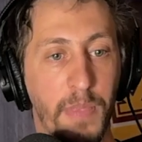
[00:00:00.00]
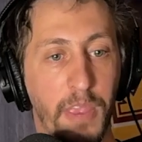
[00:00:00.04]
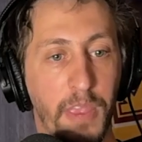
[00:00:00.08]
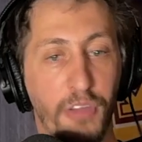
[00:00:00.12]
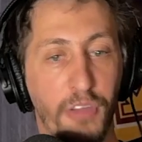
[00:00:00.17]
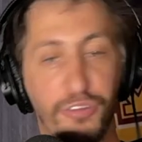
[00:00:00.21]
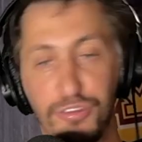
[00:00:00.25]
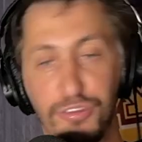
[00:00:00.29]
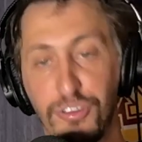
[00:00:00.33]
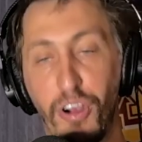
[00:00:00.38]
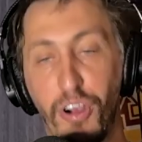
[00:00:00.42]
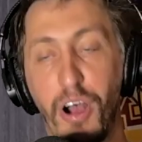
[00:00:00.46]

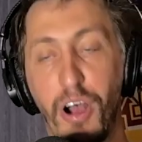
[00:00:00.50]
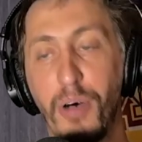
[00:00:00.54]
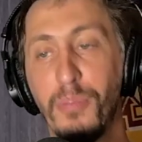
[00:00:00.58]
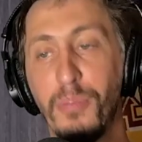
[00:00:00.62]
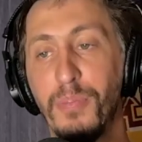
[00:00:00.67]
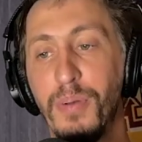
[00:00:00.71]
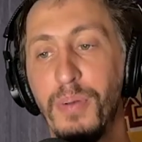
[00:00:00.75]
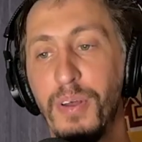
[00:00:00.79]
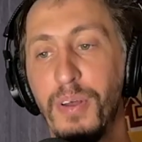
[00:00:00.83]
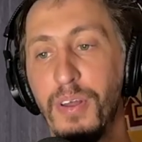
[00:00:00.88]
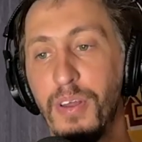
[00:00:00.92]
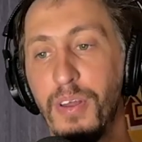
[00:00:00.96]

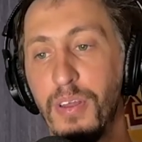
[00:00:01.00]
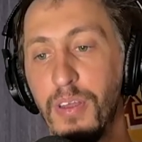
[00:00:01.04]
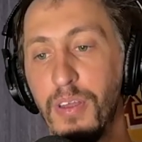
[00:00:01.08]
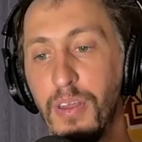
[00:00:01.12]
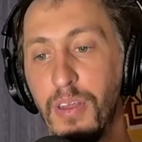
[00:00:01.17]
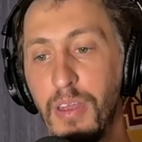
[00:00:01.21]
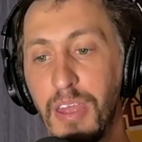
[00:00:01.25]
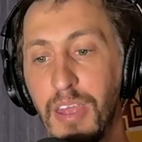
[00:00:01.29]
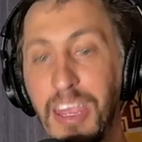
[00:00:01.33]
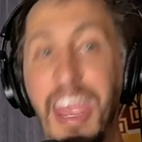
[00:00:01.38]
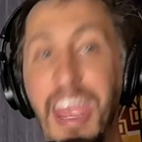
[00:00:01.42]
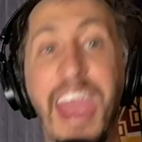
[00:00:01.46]
from
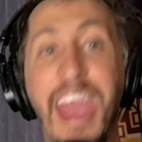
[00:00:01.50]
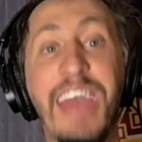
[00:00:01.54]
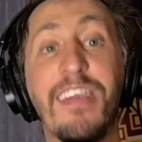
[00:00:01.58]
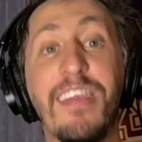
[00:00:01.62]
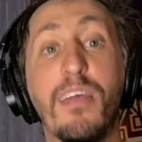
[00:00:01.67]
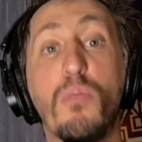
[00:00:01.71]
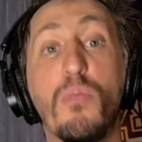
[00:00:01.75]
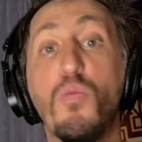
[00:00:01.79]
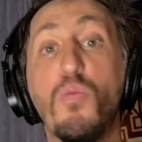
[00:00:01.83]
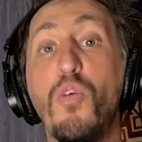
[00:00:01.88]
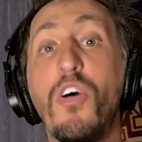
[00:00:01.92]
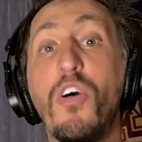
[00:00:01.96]

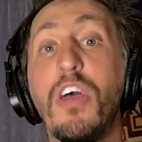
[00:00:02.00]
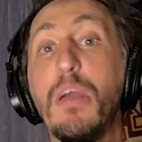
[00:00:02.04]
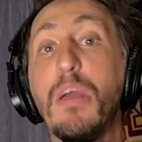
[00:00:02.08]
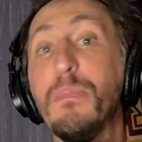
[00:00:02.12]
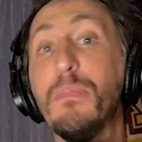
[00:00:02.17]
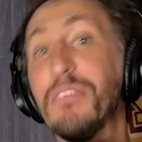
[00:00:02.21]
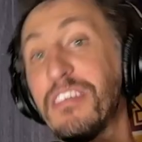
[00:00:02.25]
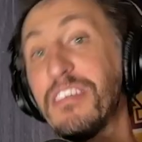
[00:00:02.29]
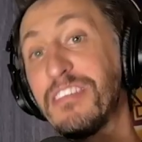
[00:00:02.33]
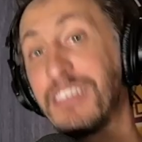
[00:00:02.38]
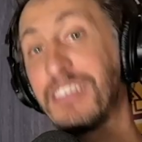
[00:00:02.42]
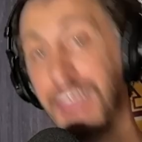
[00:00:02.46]
Caleb
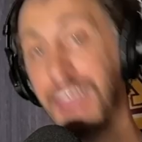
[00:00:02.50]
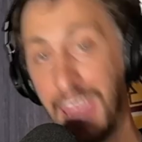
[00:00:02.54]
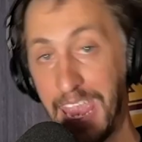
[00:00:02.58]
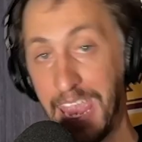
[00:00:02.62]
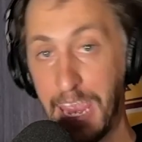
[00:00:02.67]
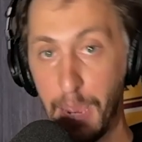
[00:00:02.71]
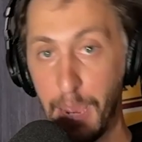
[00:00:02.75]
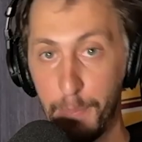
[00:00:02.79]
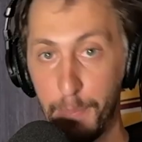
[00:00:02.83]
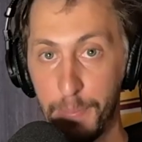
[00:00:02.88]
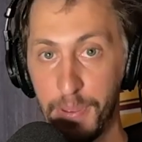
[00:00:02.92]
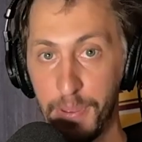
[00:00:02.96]
Williams'
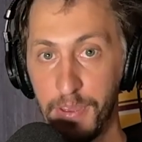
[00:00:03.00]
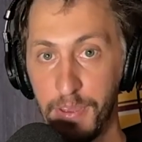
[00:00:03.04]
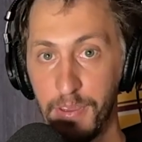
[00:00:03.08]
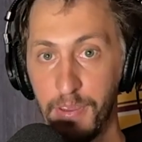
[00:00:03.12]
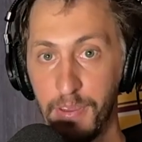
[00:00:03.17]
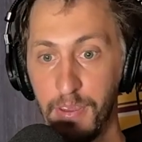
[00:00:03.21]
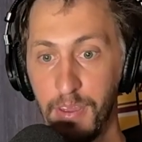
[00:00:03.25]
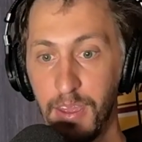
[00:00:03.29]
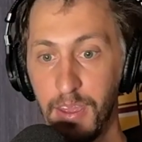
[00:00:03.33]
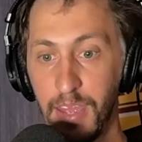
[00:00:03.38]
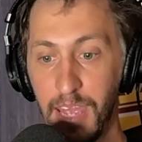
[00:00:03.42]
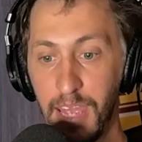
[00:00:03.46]
camp
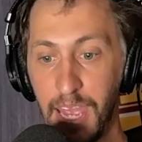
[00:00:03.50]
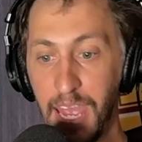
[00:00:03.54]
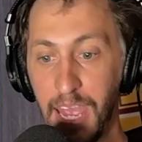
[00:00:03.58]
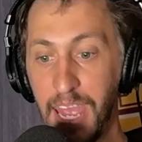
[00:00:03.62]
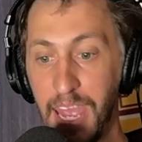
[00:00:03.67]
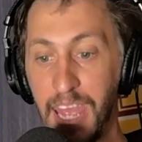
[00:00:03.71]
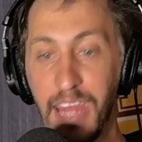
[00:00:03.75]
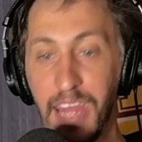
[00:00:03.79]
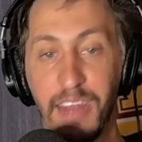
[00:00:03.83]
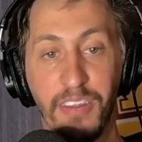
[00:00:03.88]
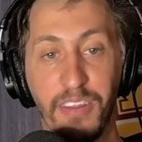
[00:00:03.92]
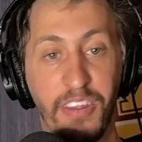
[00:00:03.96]

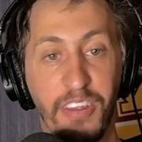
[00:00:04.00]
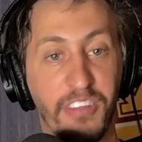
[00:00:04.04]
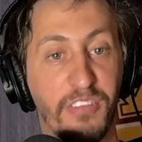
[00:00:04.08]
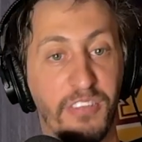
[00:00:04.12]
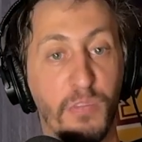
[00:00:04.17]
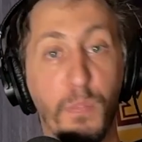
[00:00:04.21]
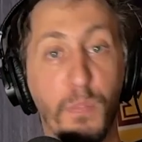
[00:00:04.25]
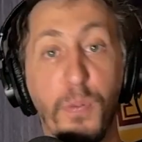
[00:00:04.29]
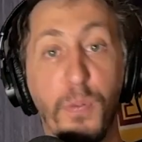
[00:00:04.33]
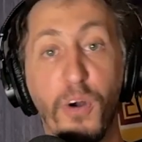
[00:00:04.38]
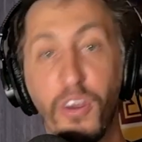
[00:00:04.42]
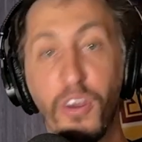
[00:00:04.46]
and this
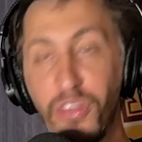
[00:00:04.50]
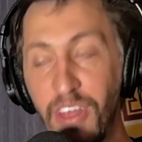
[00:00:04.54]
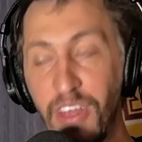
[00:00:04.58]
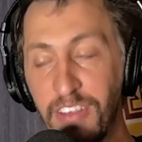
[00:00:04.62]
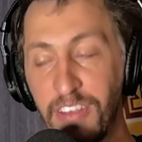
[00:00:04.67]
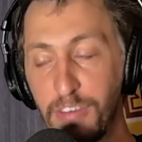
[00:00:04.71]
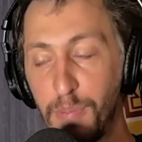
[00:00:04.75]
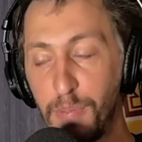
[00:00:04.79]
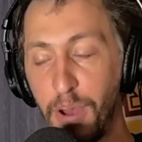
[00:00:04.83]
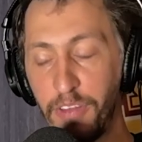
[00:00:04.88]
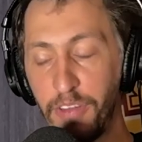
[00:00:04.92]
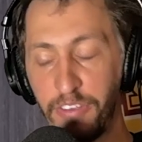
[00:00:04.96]
book
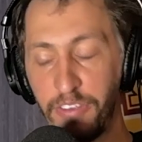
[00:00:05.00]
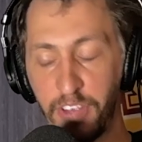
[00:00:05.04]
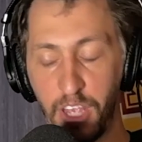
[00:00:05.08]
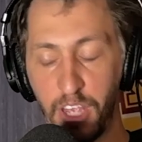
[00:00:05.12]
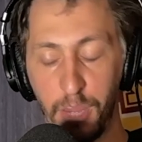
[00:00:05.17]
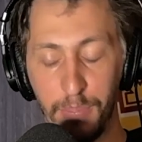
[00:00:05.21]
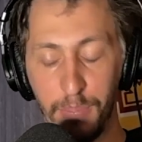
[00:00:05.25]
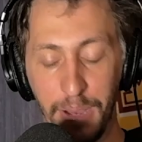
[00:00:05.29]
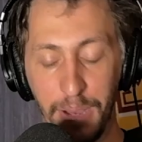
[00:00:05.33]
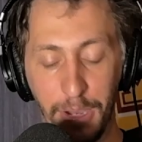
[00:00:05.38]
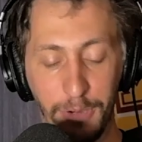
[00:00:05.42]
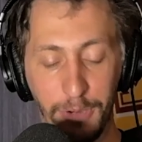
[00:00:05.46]
that's about to
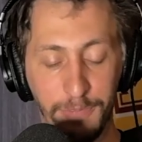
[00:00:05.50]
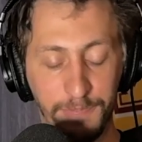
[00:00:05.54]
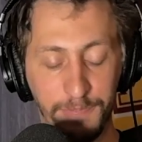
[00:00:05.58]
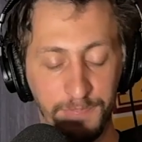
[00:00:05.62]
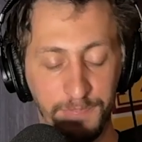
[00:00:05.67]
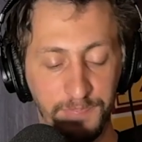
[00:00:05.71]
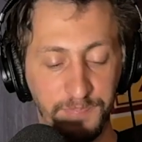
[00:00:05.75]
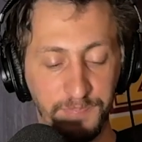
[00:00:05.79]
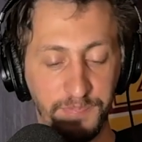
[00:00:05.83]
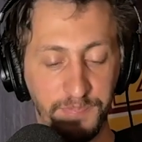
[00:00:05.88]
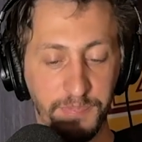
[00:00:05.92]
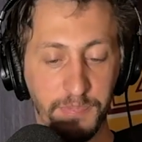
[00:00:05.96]
come out,
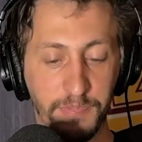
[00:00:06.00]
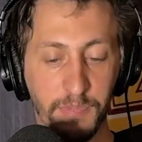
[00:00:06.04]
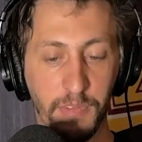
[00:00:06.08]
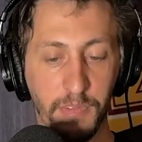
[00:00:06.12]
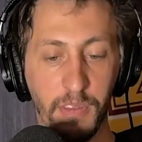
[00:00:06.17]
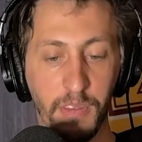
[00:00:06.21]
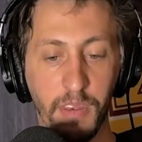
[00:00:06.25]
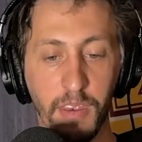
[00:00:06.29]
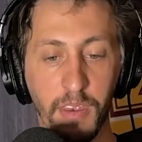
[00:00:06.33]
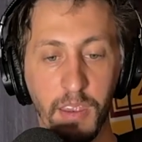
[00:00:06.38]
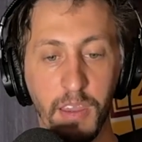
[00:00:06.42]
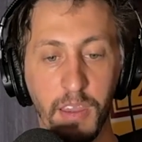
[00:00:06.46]

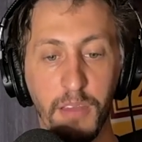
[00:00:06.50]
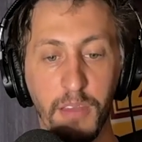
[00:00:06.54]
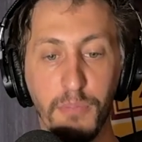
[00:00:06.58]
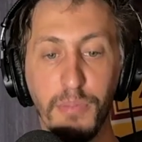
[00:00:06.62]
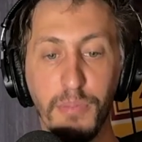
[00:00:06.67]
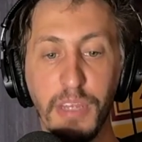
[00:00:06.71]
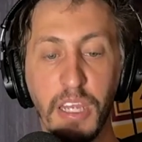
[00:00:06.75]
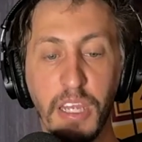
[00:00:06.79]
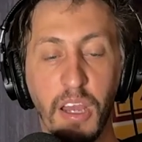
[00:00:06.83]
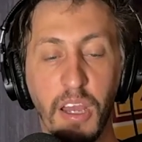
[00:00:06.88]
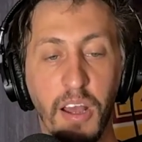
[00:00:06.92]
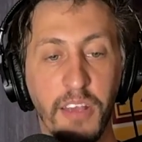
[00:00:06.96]

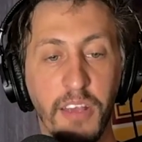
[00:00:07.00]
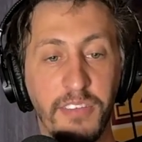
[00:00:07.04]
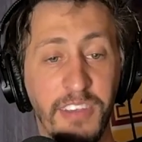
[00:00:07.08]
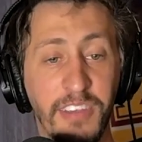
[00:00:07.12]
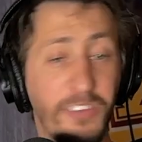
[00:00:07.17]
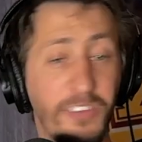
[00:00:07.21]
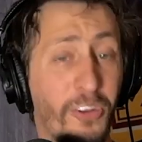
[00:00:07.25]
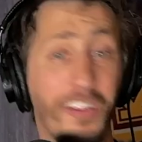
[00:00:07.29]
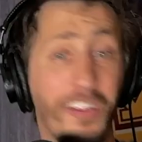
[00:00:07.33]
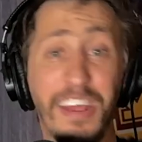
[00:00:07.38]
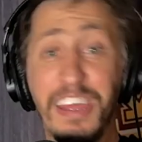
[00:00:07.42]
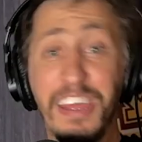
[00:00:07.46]
because
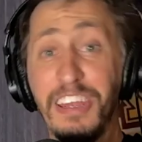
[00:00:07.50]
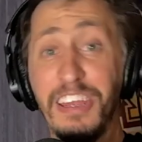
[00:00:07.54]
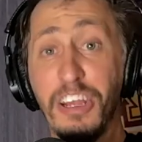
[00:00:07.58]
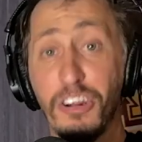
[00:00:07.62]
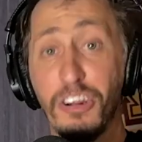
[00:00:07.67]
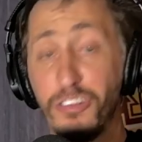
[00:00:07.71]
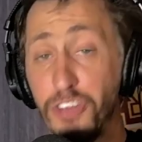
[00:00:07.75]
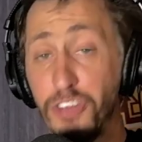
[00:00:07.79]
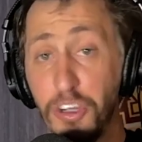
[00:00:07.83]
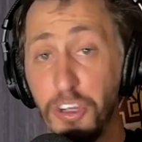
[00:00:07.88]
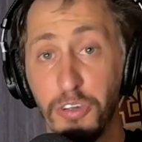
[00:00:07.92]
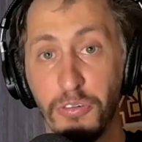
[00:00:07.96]
he's only in year
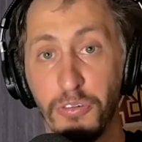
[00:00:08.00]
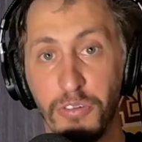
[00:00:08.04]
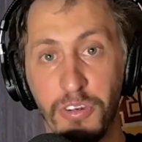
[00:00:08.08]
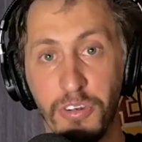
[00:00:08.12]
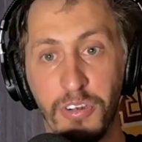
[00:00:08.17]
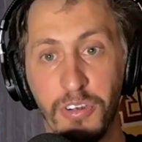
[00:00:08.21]
2.